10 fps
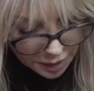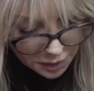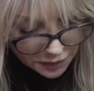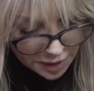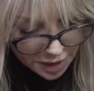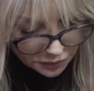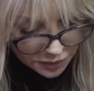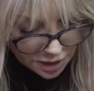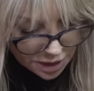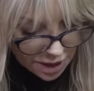with a
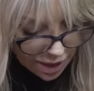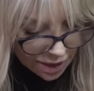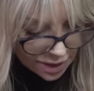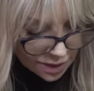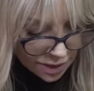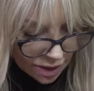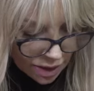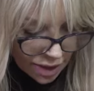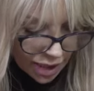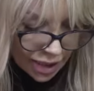different shade
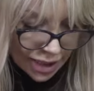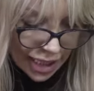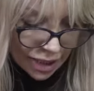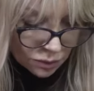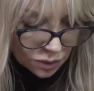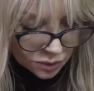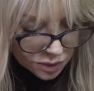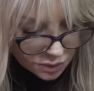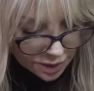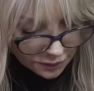and how long you
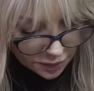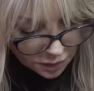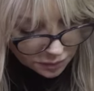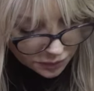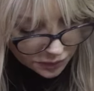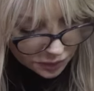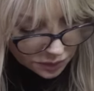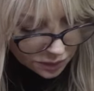leave it on for.